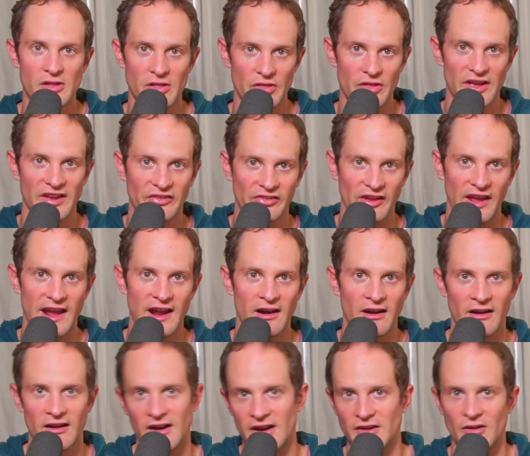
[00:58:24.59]
this
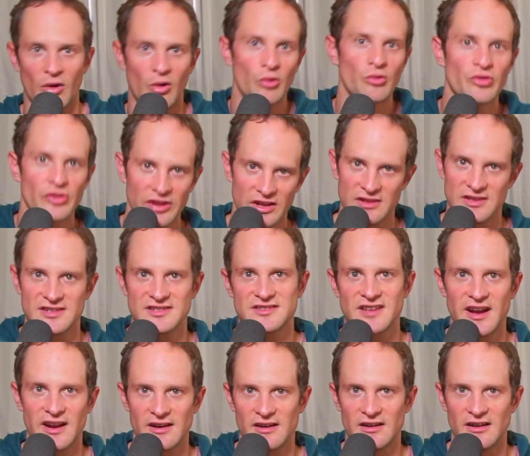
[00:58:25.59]
error and only this
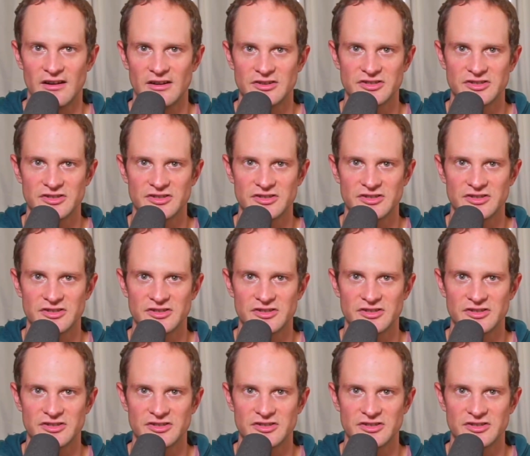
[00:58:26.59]
error